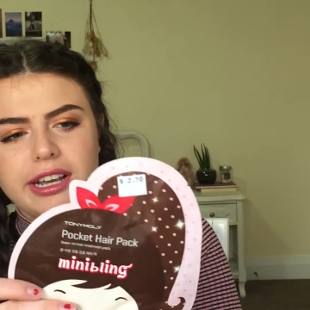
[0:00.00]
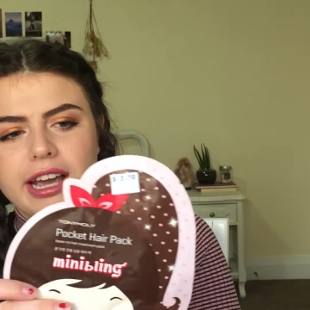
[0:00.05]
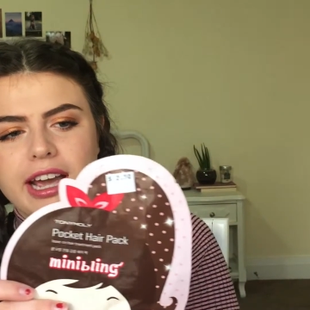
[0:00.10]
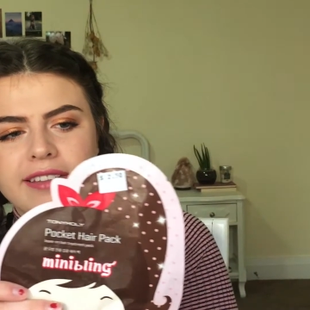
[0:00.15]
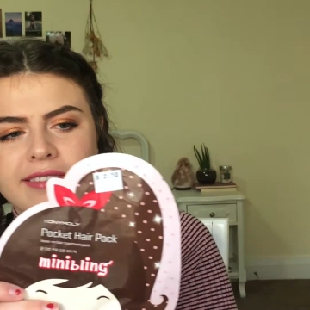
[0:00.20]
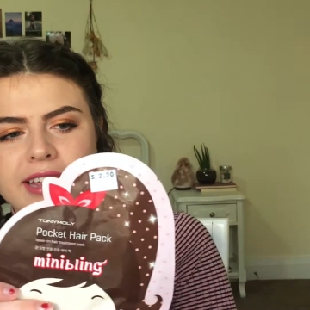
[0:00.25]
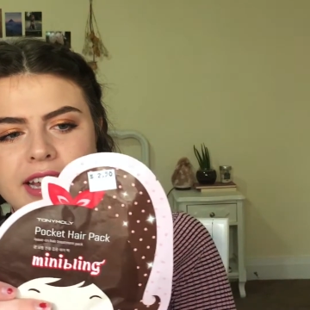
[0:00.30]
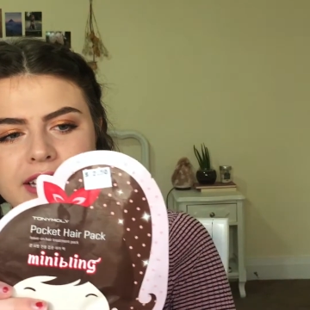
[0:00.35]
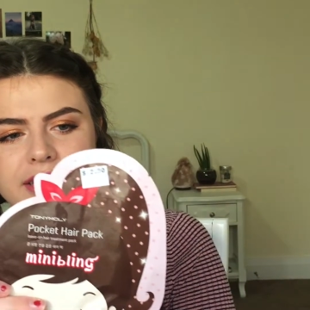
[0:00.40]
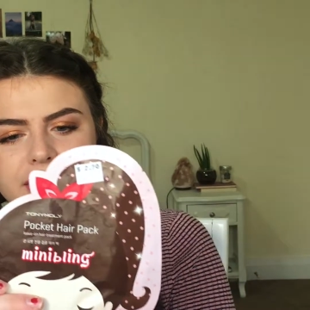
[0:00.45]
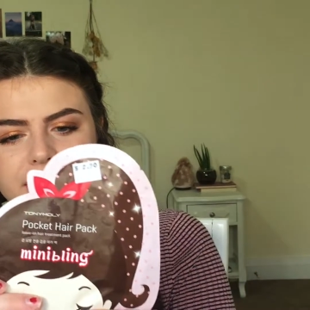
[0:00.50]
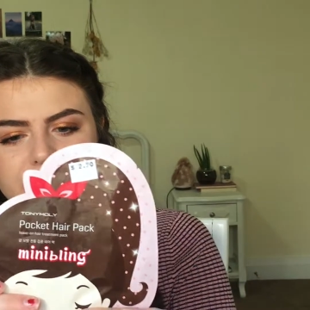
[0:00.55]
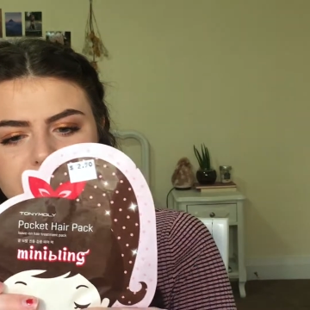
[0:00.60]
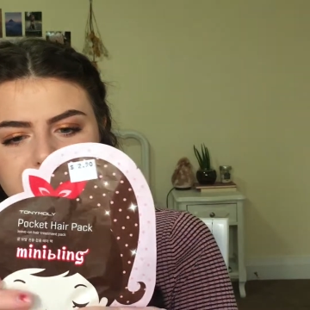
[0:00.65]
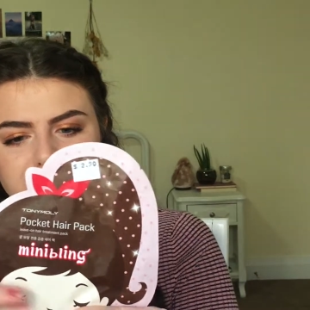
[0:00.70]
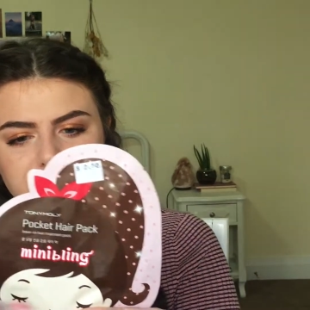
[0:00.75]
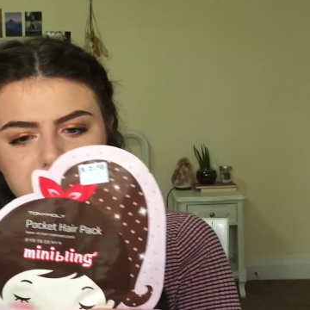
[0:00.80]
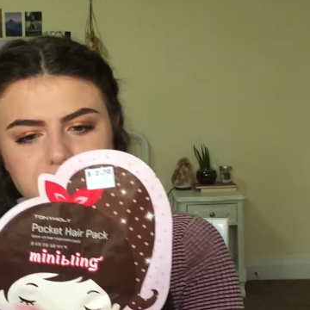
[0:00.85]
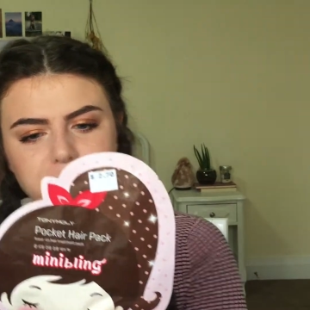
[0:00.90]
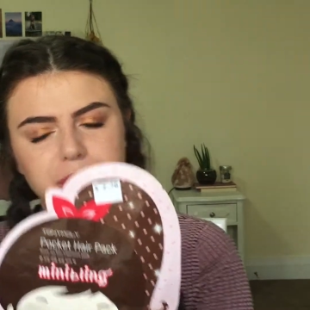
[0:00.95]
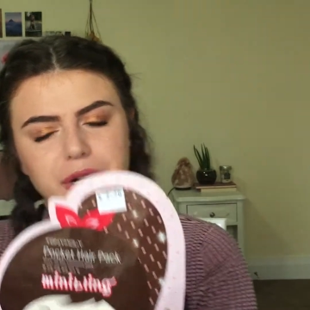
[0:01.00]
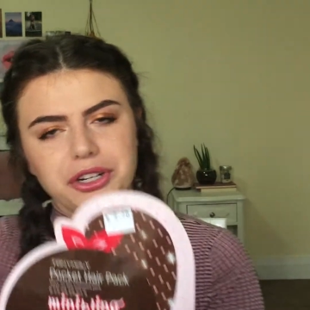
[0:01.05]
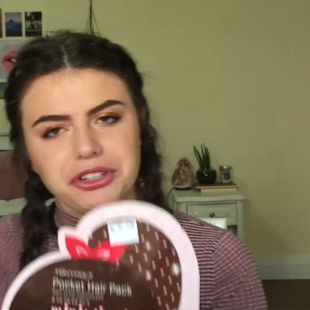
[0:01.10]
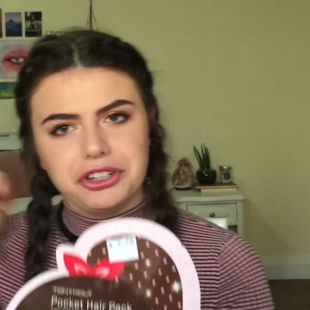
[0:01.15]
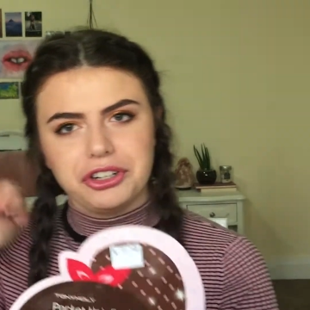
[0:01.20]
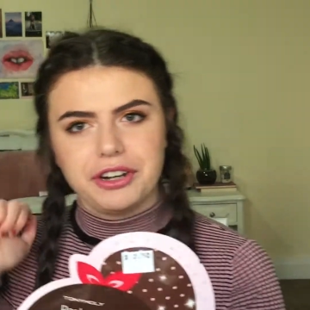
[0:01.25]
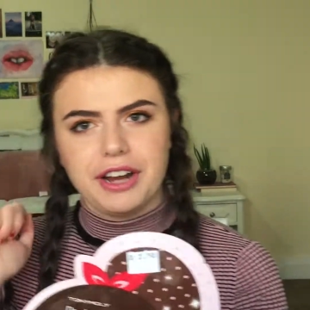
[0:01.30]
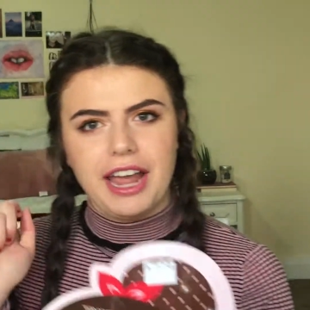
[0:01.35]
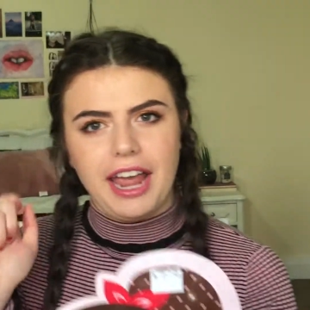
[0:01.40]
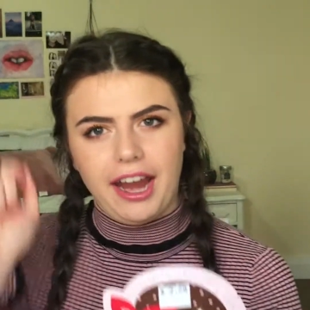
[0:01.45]
and then you put
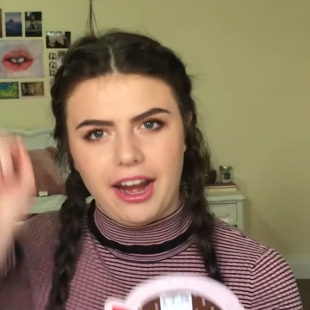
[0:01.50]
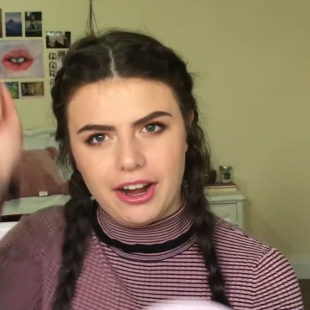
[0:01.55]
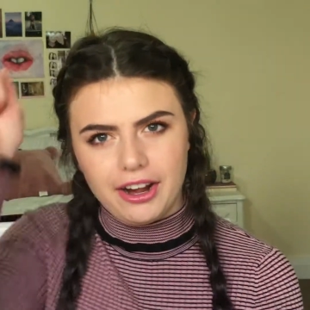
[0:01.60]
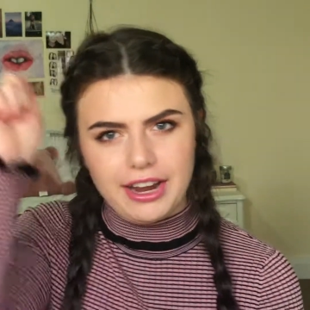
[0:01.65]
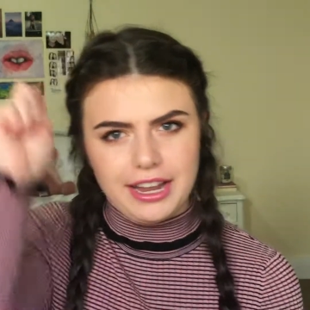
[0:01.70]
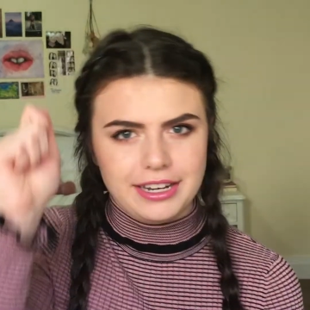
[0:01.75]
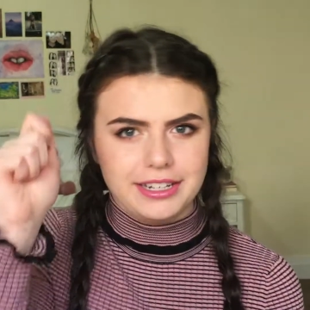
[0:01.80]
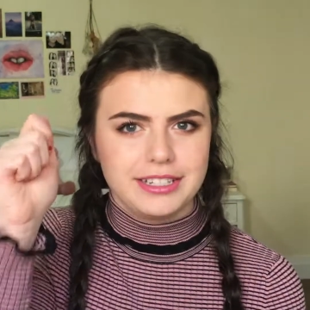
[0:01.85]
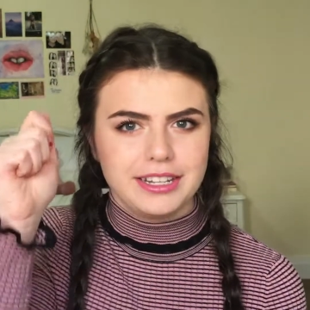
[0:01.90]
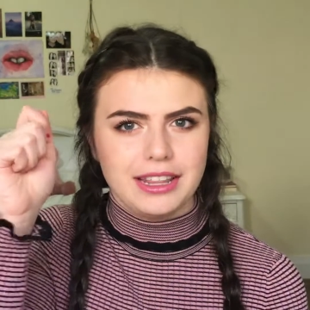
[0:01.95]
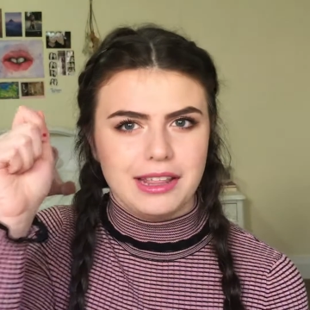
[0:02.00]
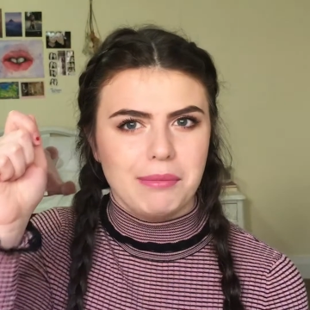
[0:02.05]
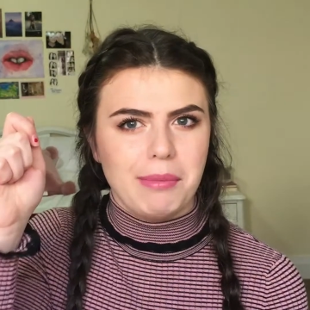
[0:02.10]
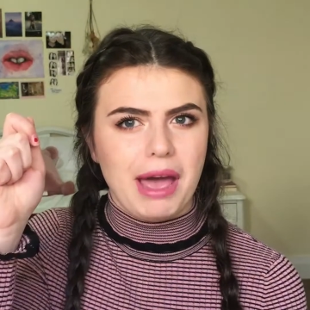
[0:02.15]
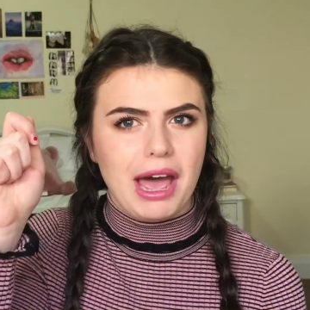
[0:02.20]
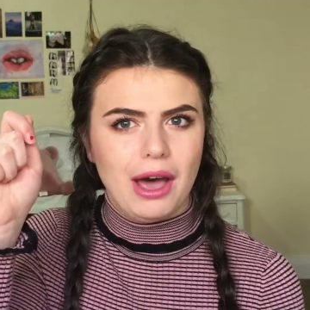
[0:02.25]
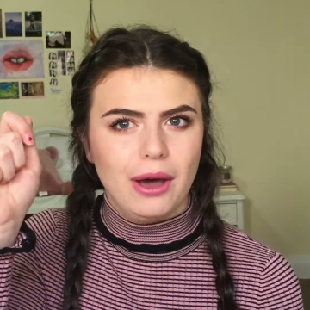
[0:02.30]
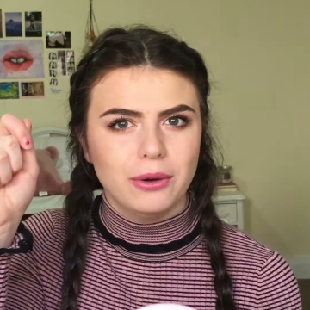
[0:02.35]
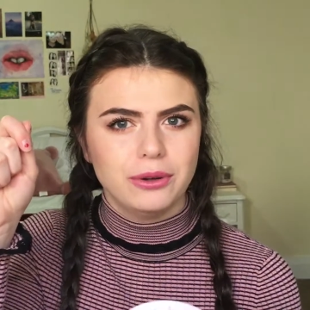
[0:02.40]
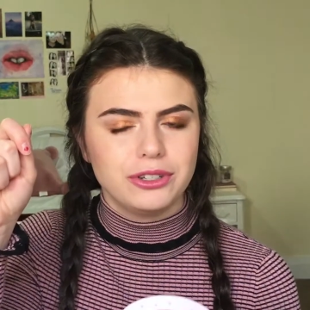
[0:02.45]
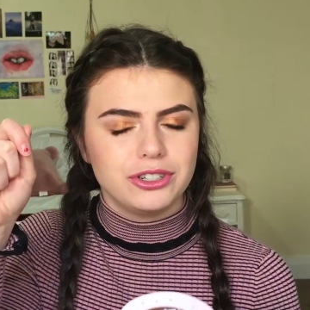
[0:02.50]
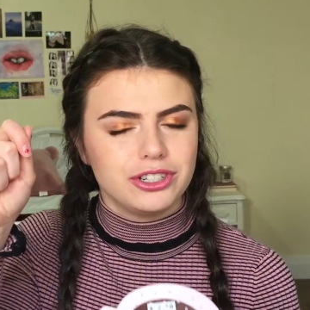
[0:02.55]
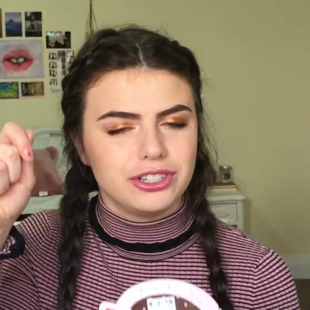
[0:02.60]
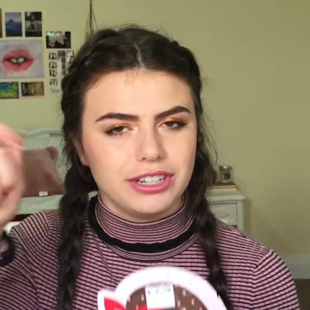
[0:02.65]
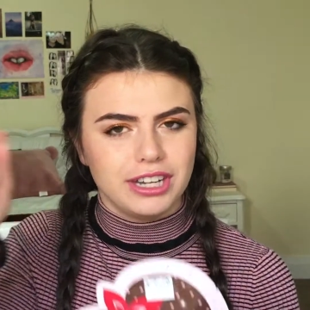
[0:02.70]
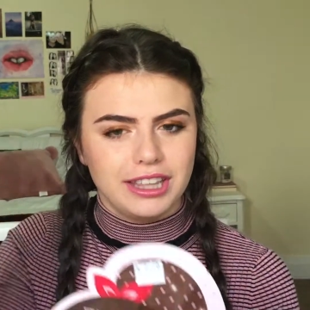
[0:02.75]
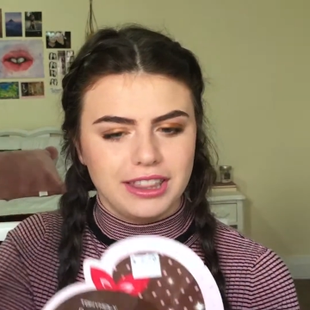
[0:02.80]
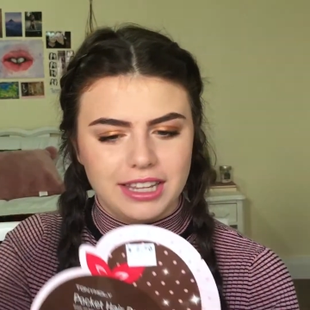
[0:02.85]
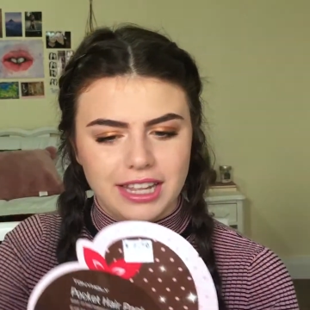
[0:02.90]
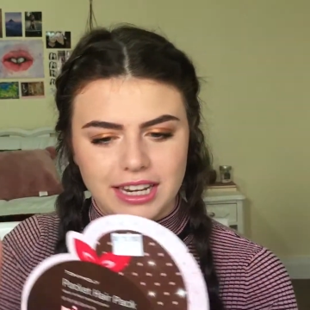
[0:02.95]
your hair into the
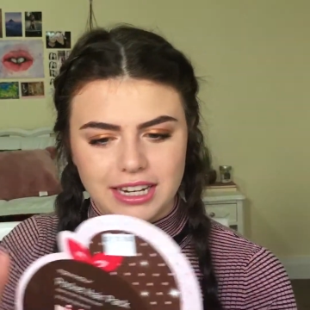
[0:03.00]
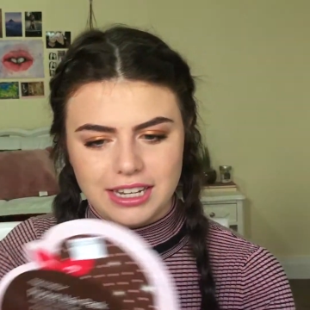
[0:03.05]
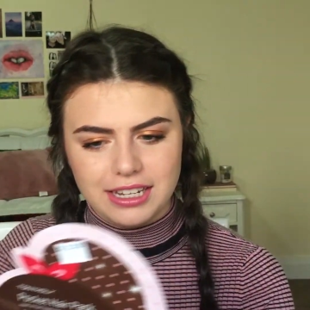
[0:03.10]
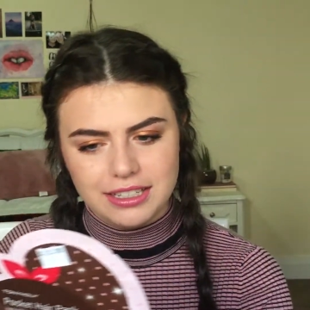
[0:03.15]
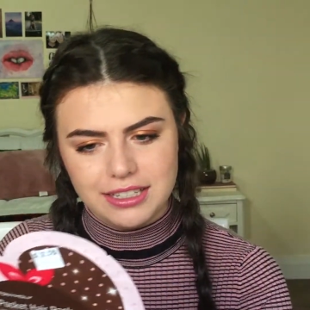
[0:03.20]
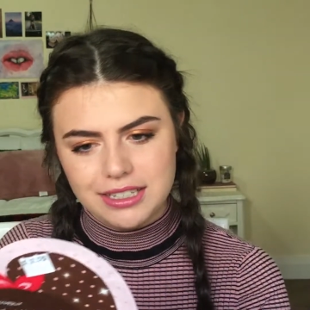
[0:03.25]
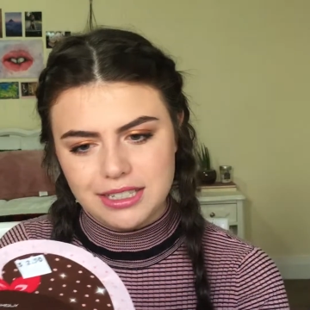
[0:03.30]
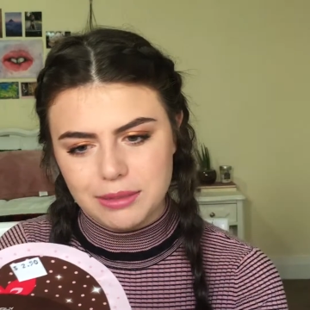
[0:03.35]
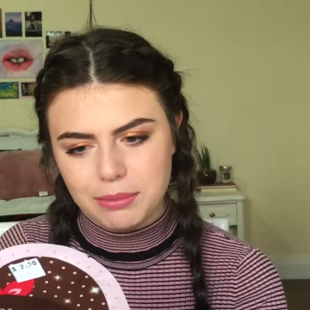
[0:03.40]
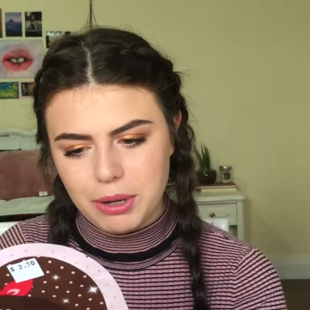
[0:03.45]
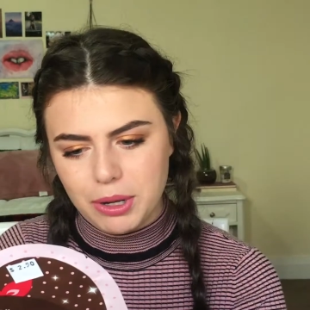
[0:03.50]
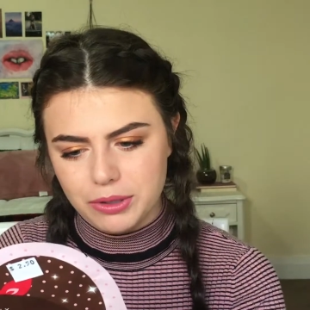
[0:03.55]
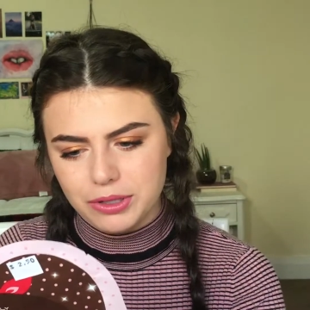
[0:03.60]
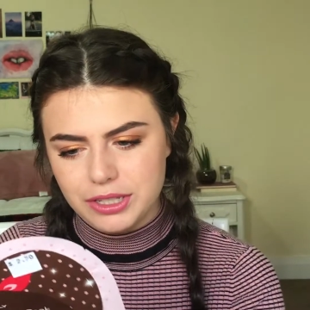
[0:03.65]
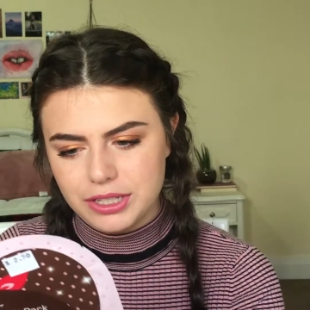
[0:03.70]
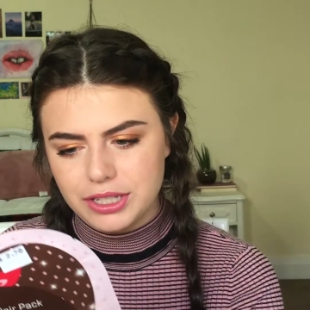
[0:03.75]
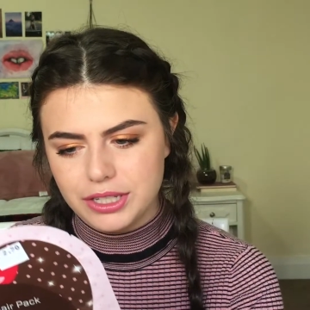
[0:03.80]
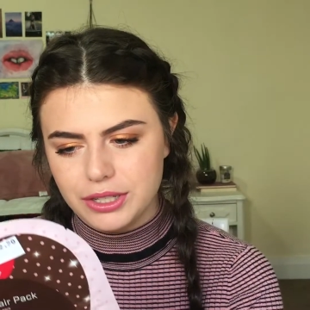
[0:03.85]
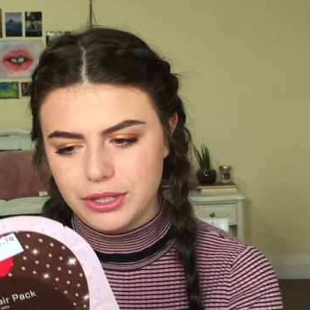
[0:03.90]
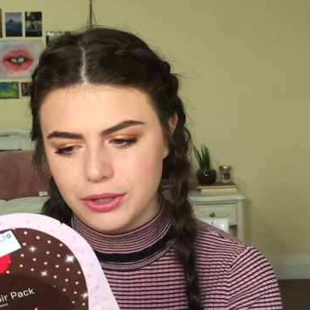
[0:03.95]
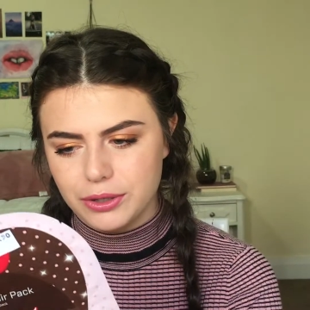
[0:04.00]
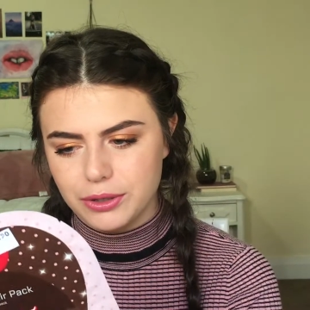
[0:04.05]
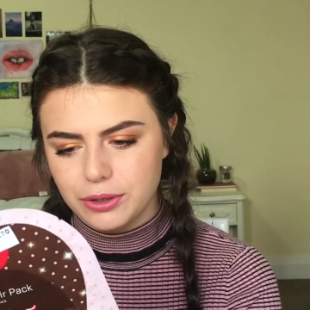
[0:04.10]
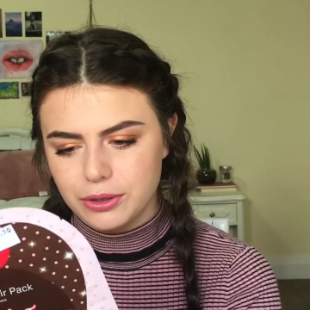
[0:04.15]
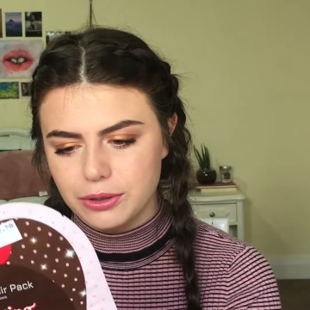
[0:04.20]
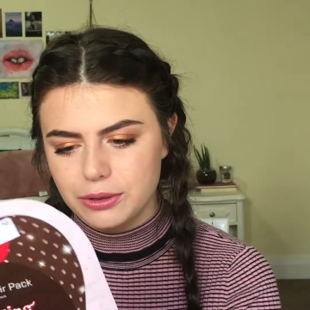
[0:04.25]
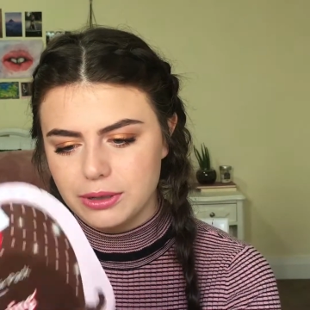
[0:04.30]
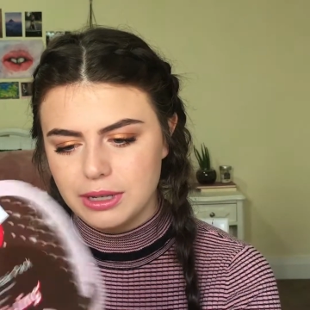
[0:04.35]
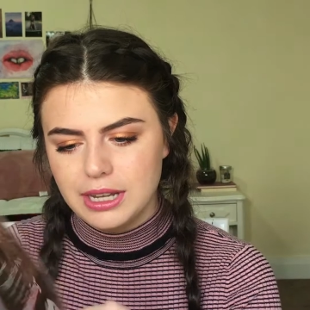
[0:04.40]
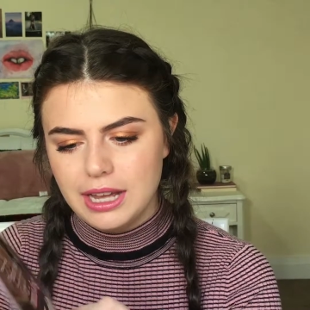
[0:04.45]
pouch and then it's supposed
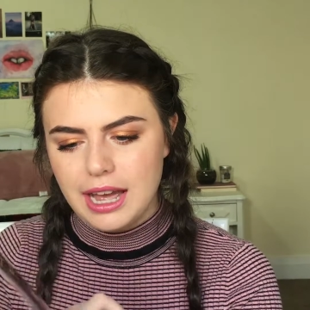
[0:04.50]
to